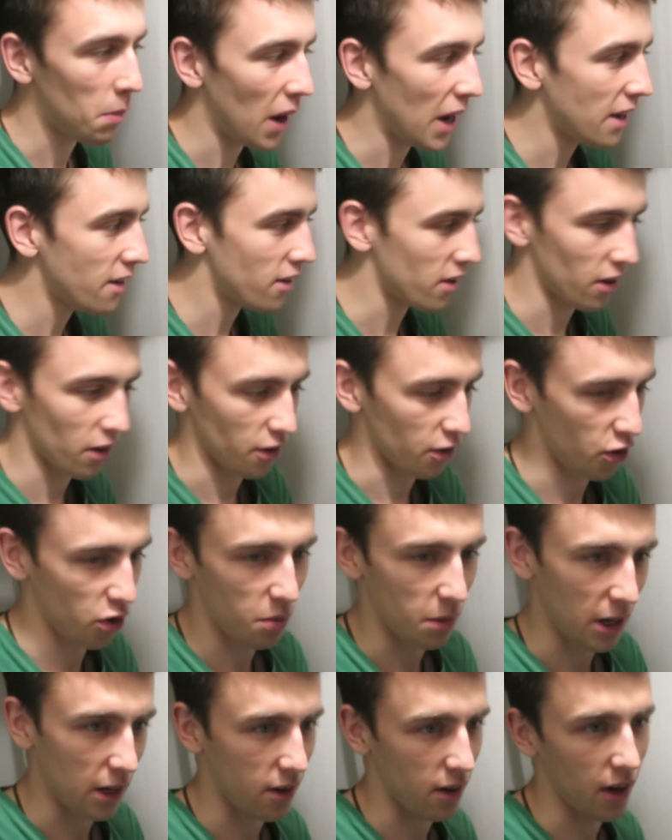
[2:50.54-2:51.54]
painted on too
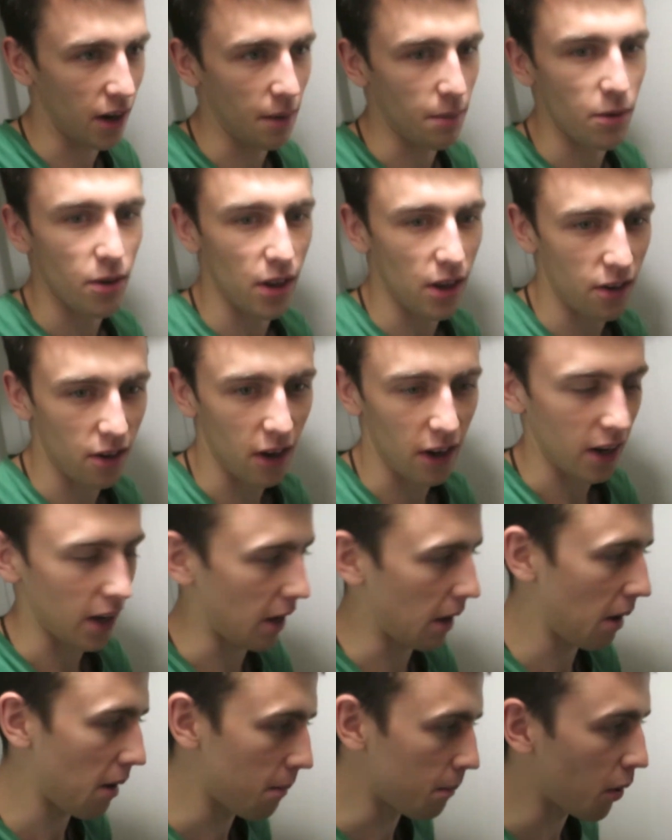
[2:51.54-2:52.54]
many times, so that's
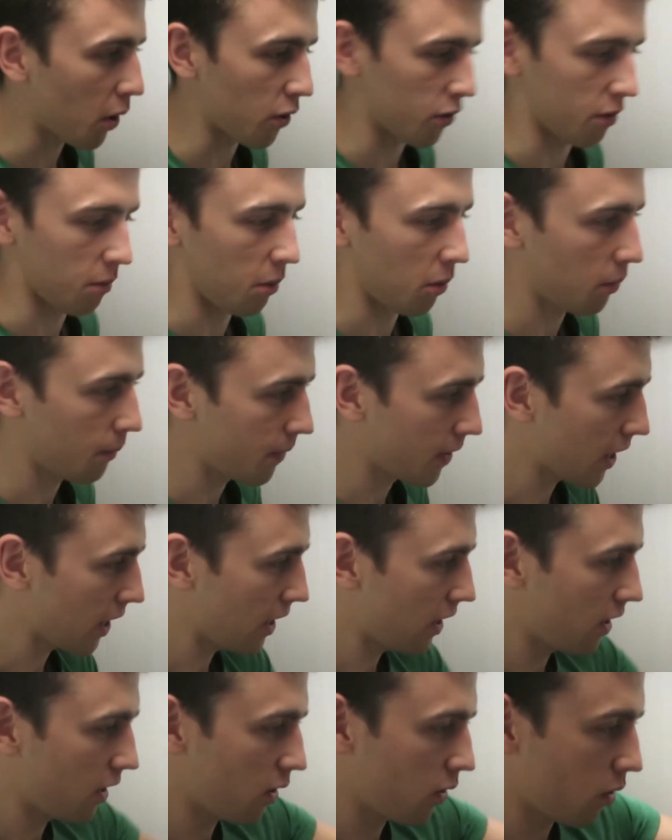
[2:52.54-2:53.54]
like impossible.
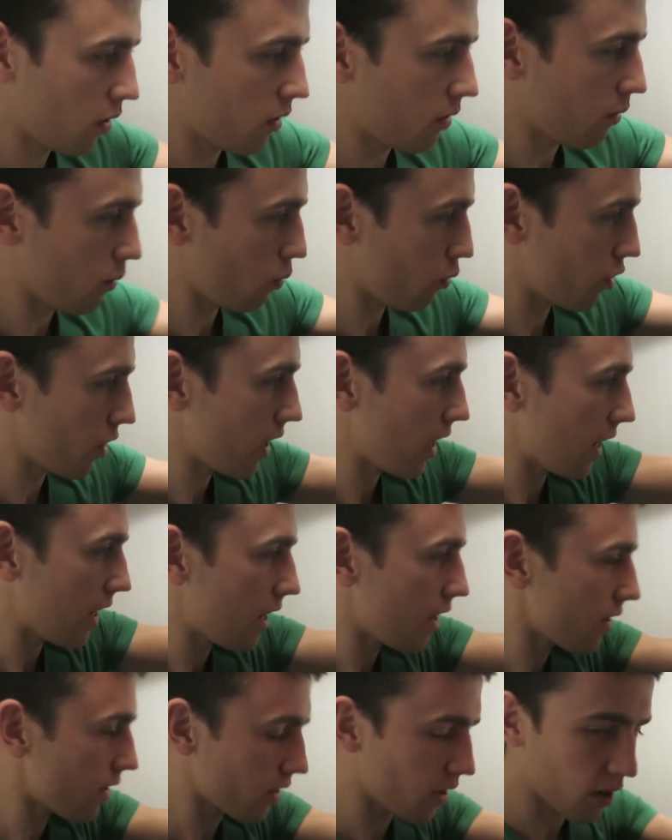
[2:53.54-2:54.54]
See, I
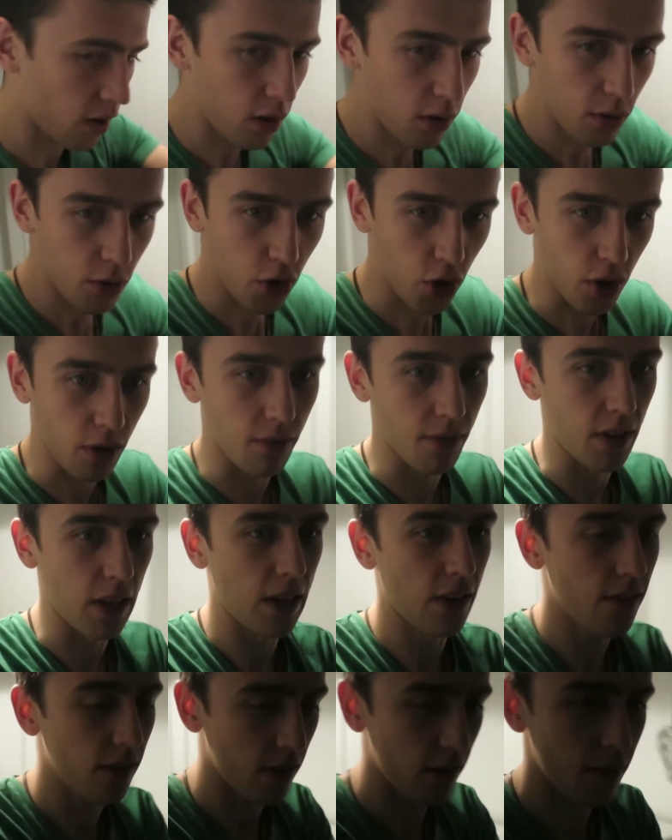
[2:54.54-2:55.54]
need a solution for
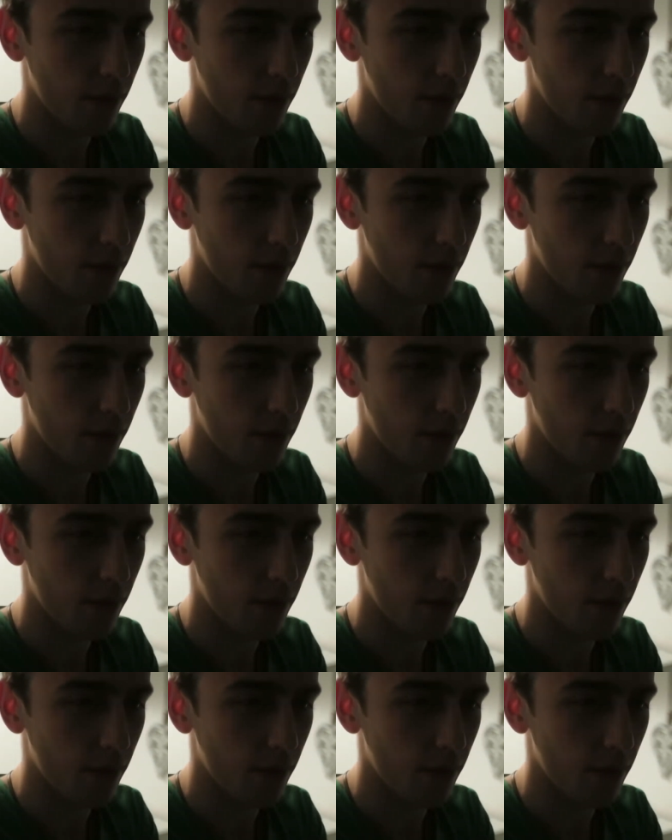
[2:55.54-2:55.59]
this.